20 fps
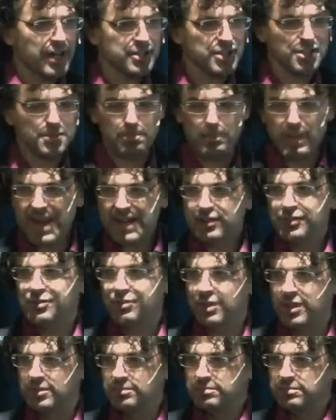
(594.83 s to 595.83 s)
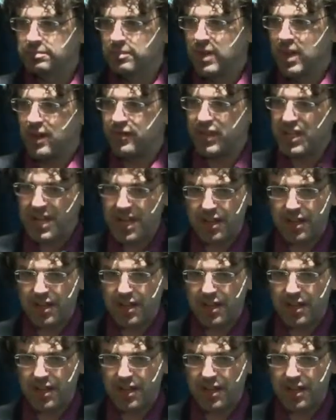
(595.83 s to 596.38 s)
spectrum of the